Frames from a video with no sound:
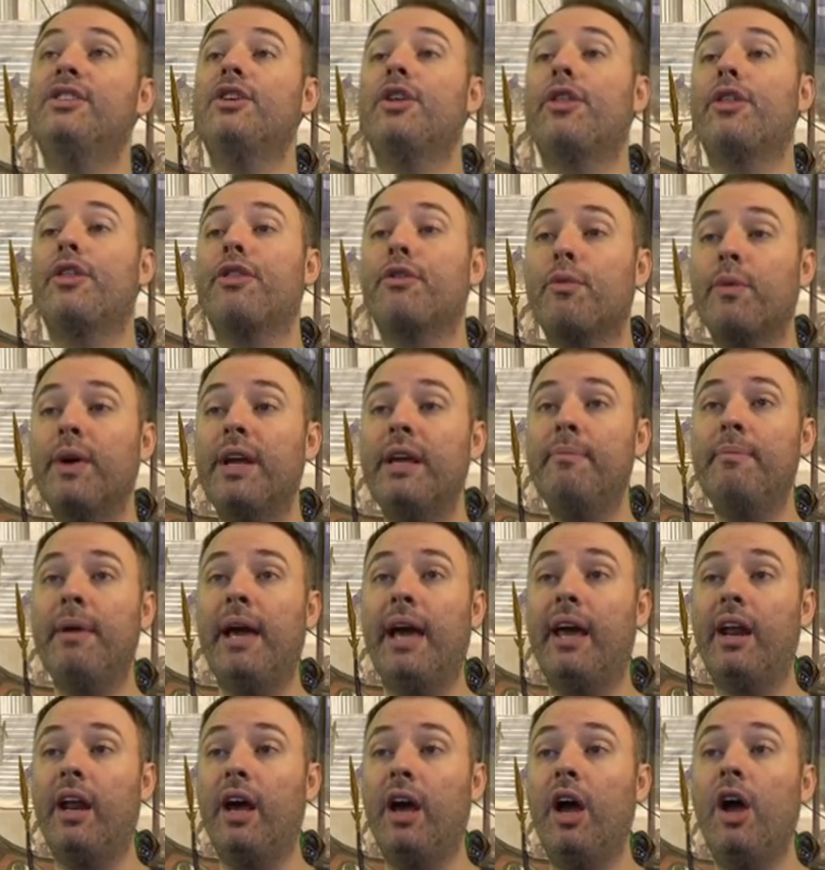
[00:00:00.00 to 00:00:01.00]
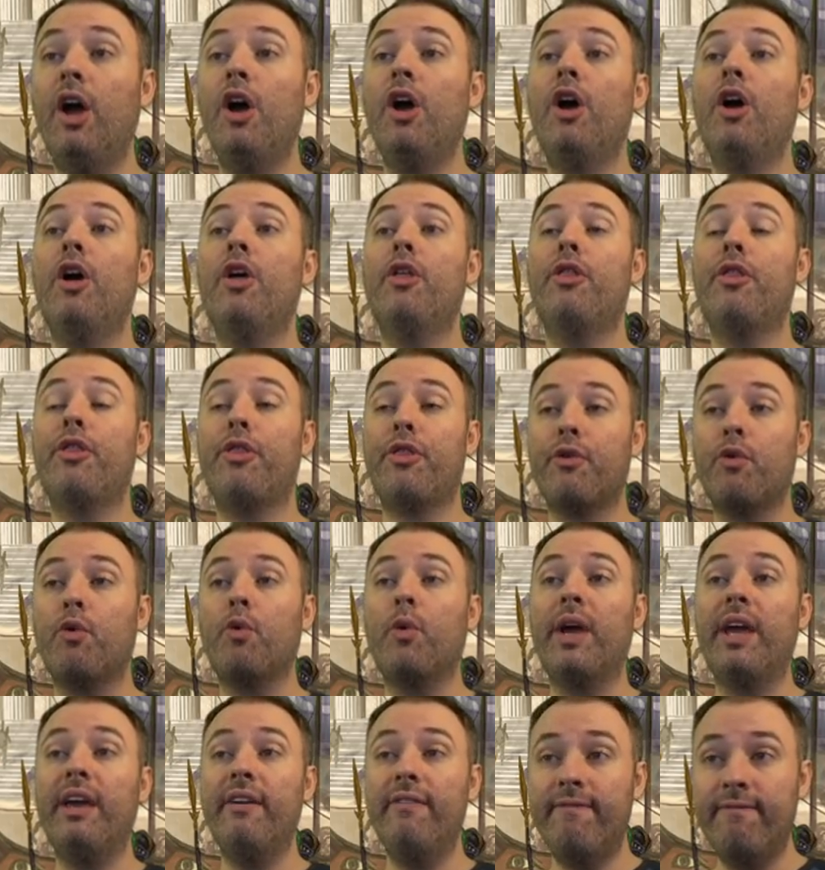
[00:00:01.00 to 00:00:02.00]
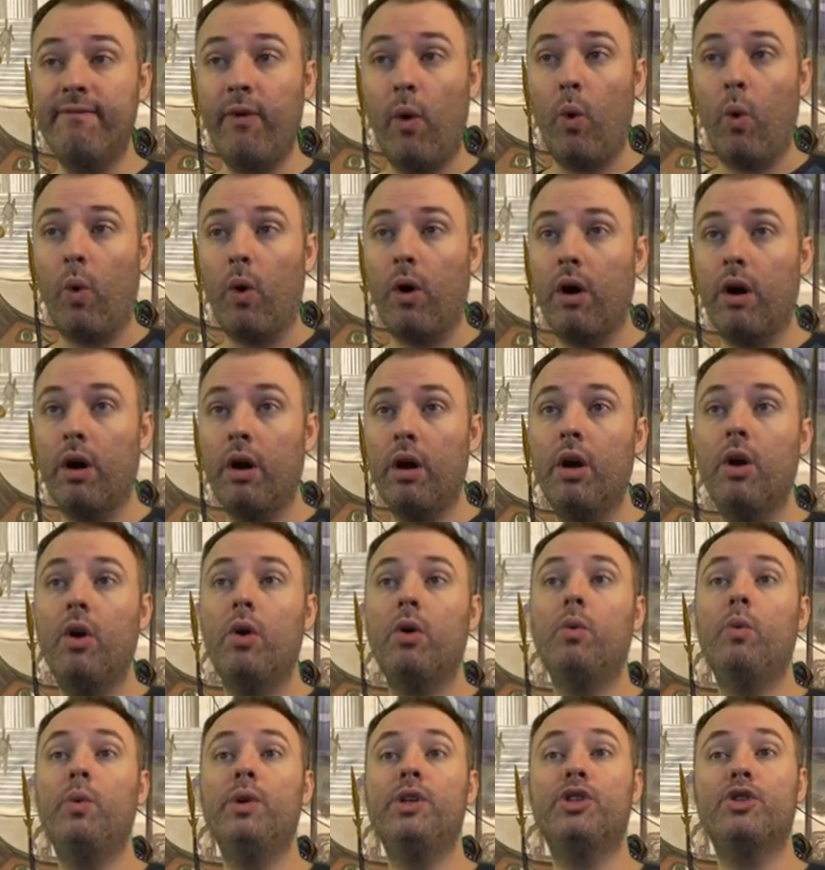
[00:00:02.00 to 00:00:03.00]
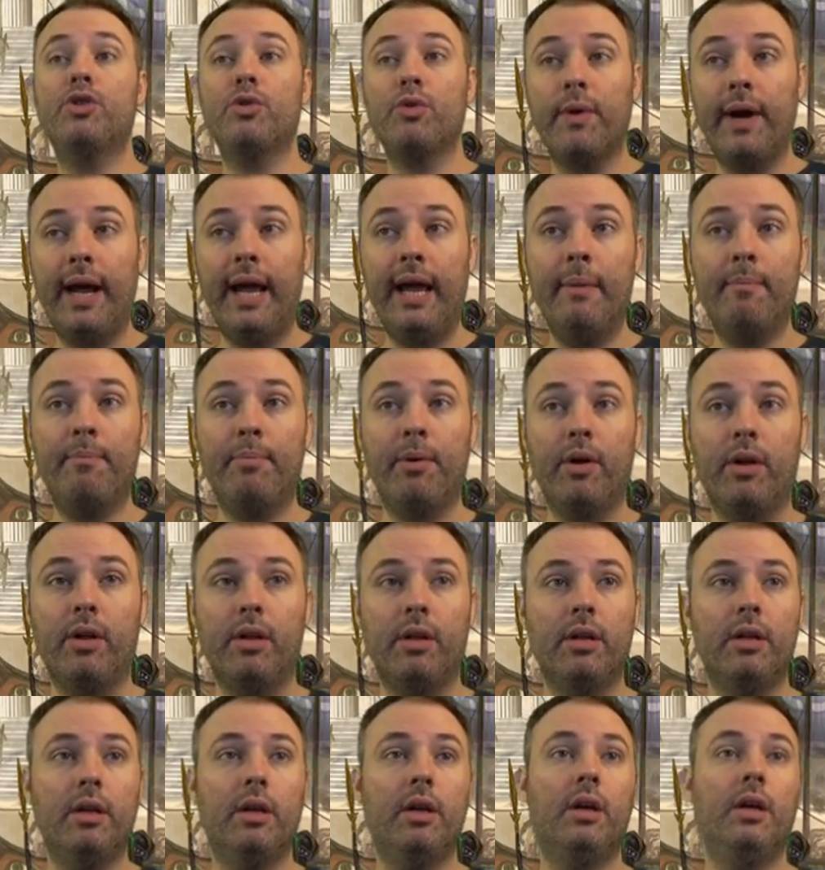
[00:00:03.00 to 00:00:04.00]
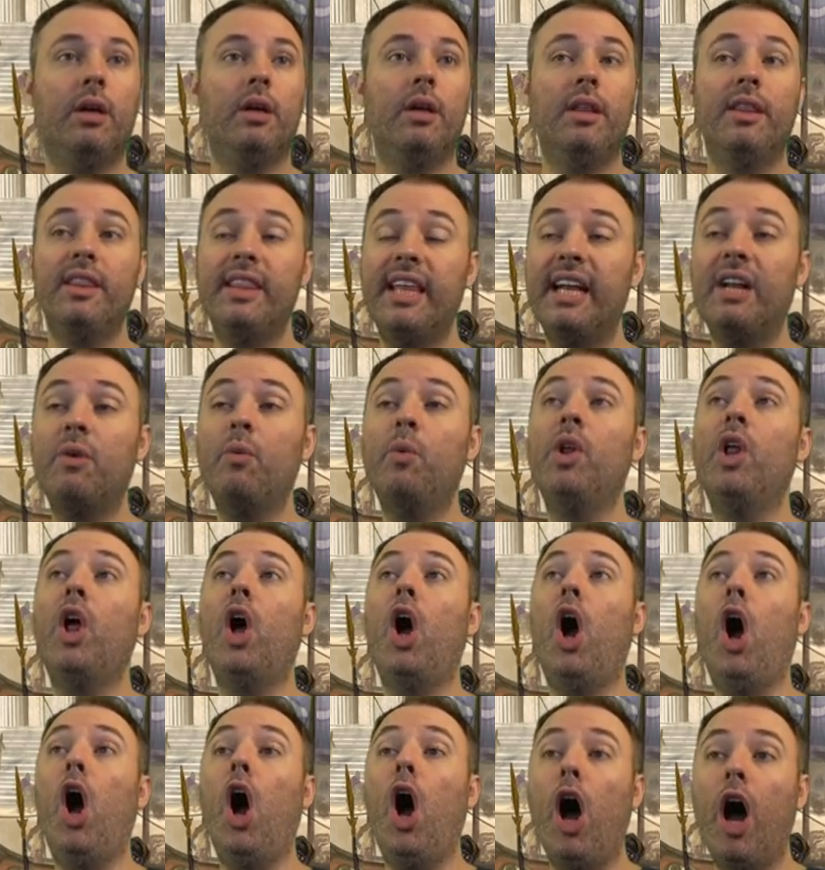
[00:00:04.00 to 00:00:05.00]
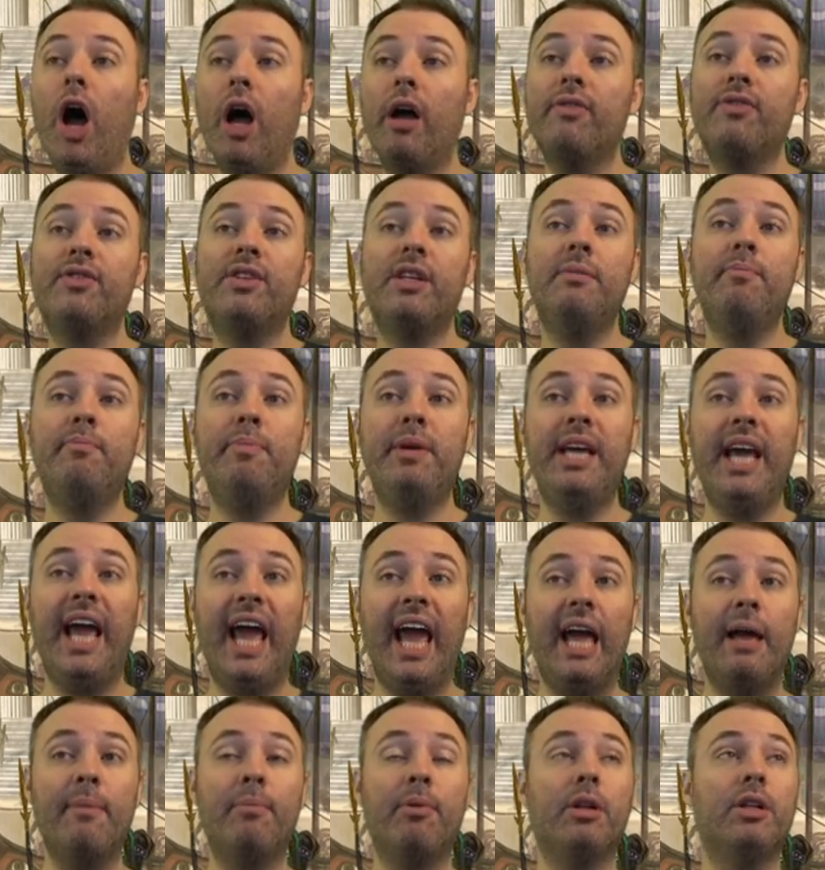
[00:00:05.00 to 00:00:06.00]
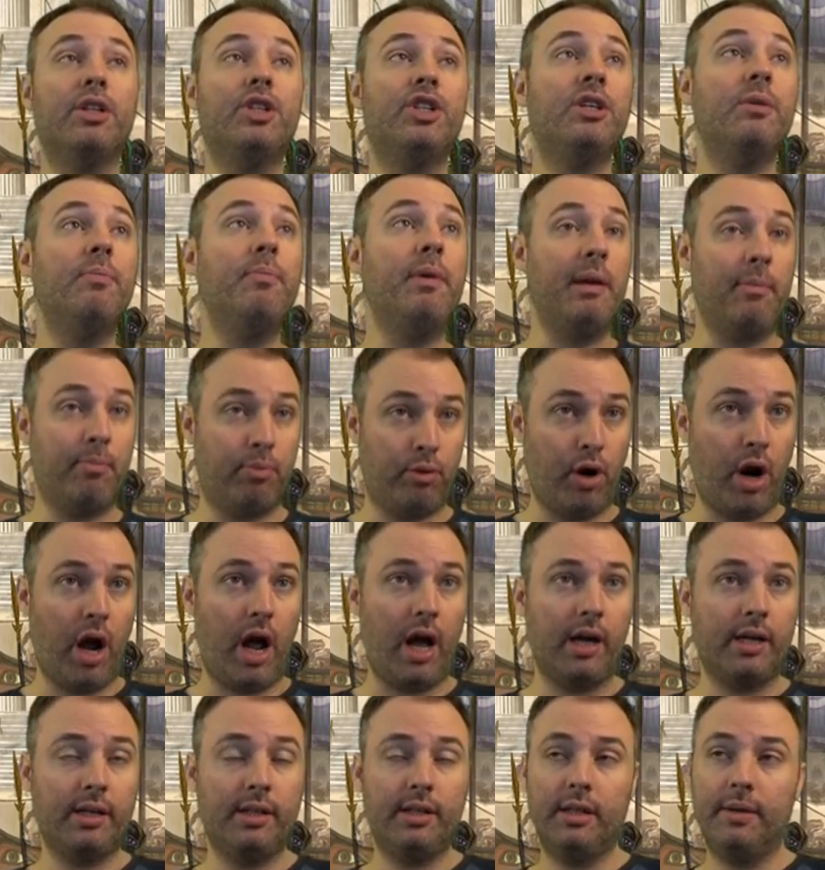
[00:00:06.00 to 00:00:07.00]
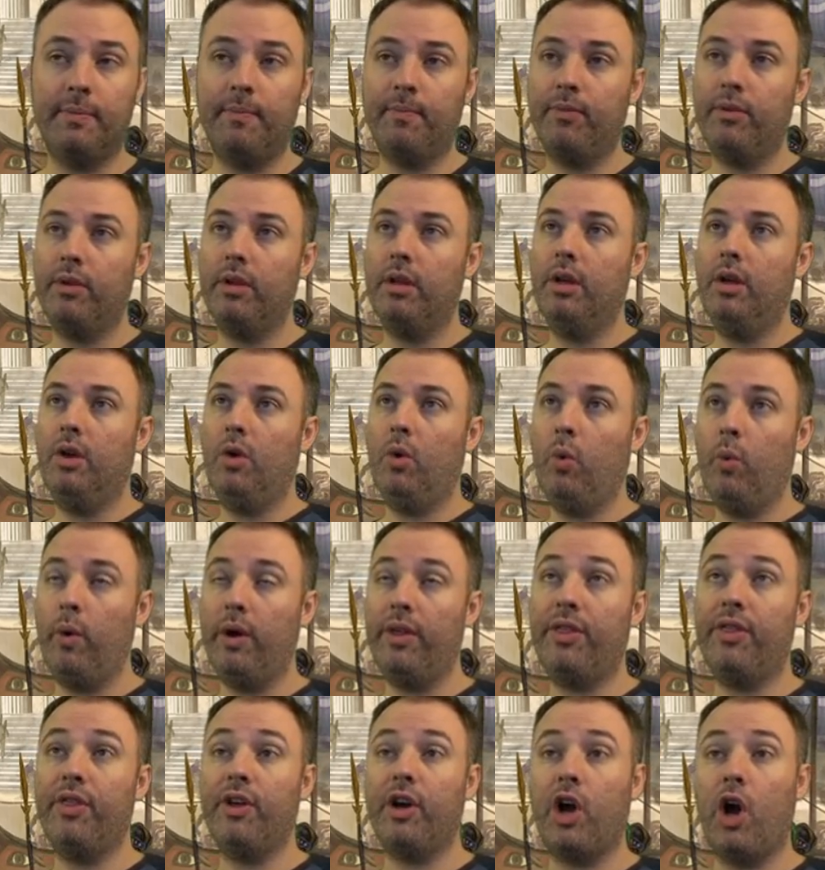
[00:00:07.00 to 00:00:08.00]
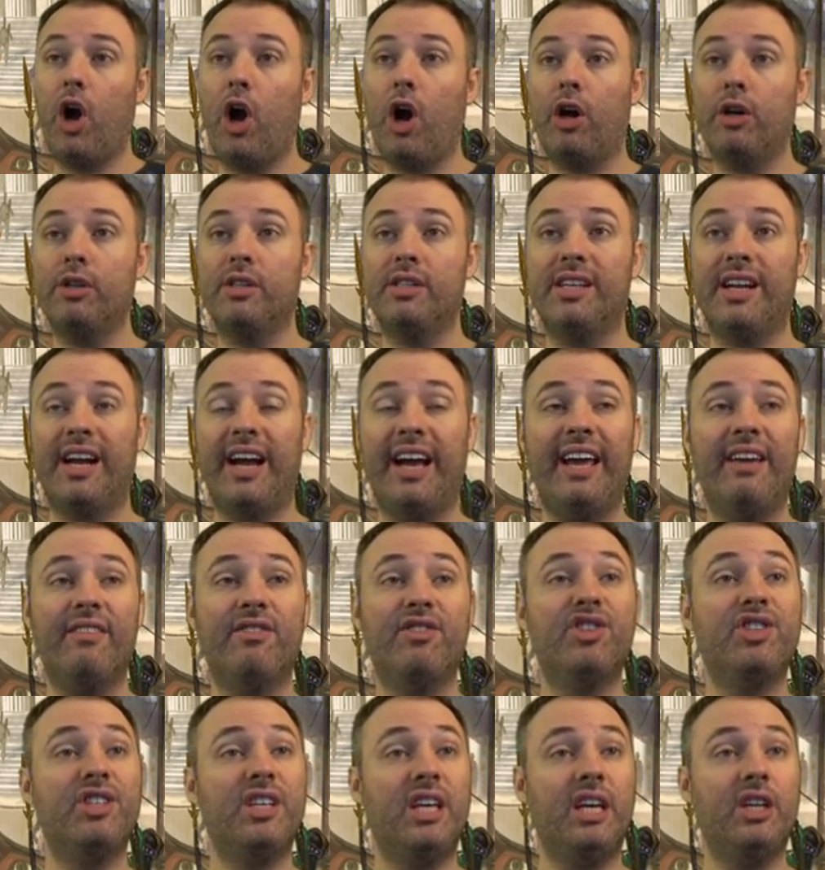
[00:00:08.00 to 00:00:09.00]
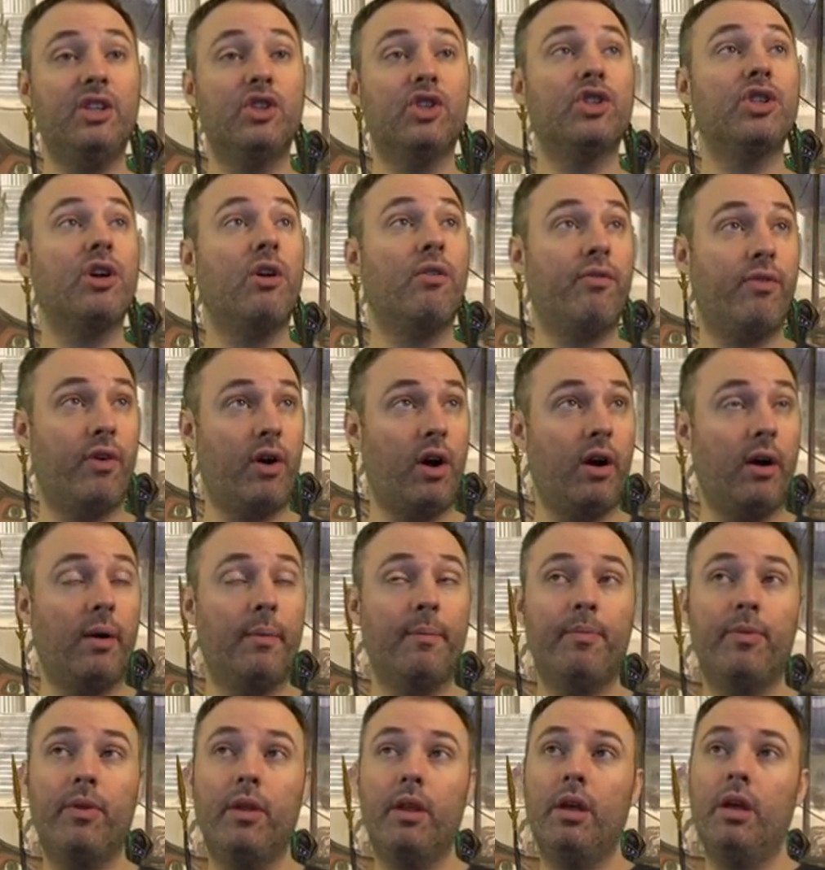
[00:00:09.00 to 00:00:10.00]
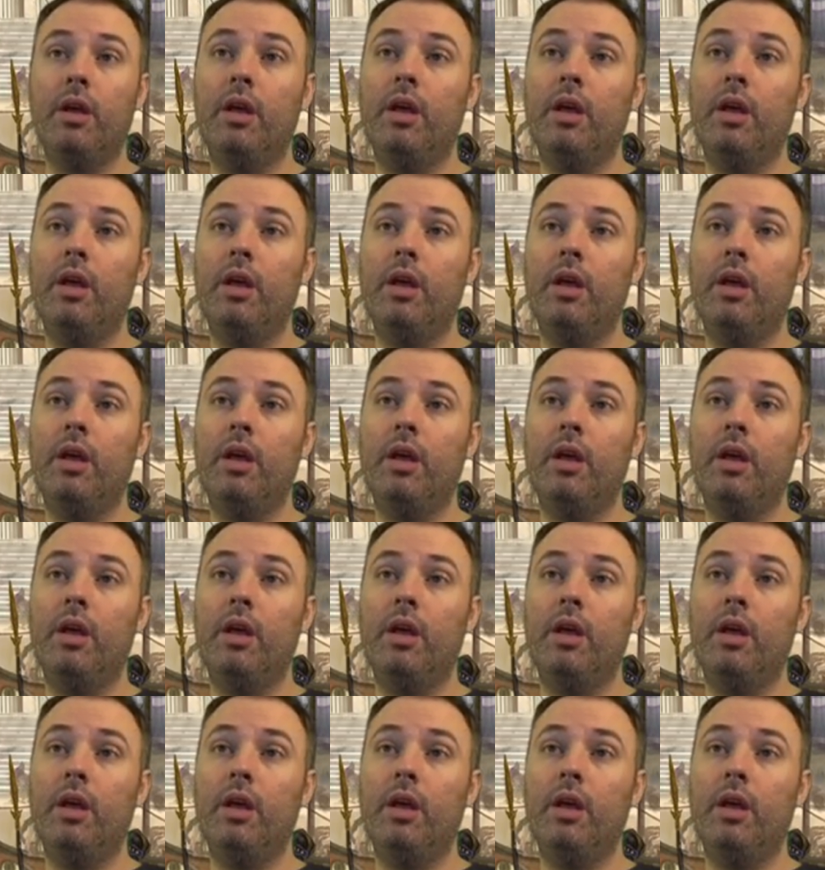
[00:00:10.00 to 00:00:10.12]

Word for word: It's a three mana, three four with Trample that will often be able to be procced with the cards that I have seen so far.